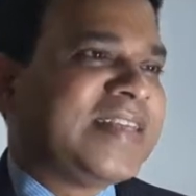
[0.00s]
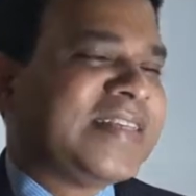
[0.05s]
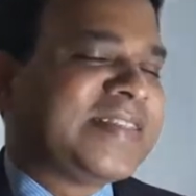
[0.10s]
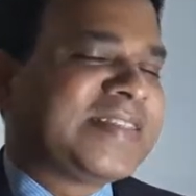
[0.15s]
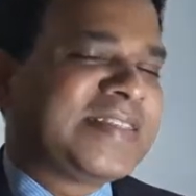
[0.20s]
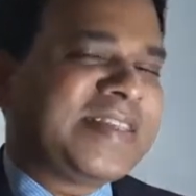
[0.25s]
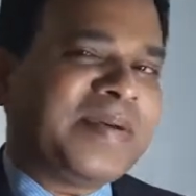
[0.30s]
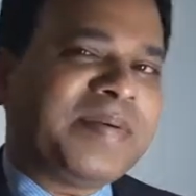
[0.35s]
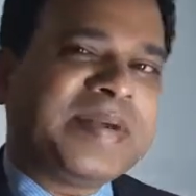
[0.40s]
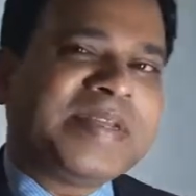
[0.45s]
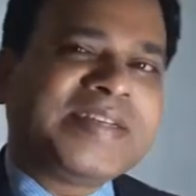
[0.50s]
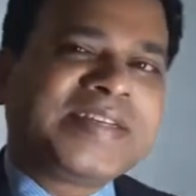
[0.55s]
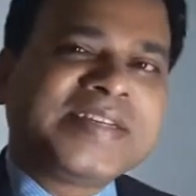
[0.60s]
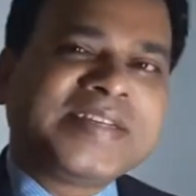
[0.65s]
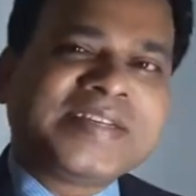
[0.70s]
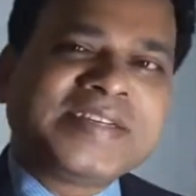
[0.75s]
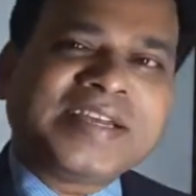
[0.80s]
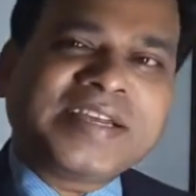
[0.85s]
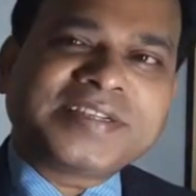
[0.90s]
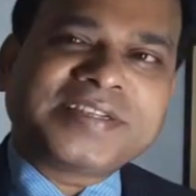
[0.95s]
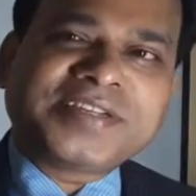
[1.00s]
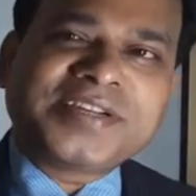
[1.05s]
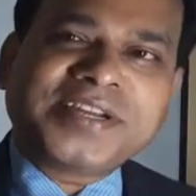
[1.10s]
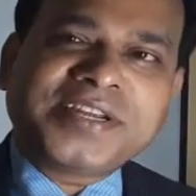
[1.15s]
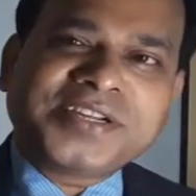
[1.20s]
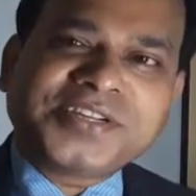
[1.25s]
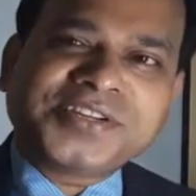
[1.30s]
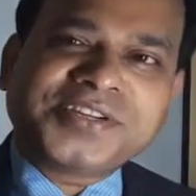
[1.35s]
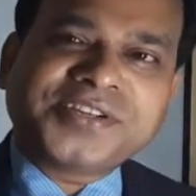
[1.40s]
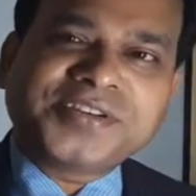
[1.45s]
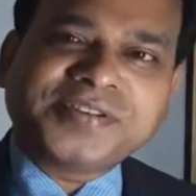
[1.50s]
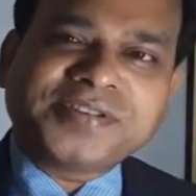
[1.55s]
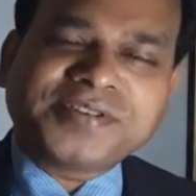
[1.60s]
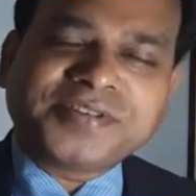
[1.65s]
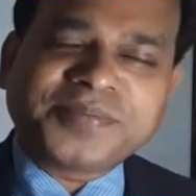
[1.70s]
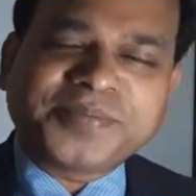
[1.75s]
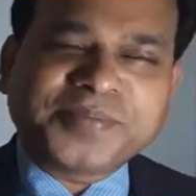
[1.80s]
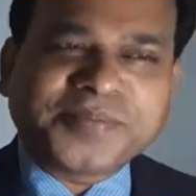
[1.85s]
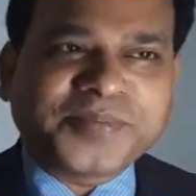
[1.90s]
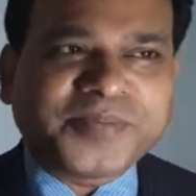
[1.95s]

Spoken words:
70 destinations,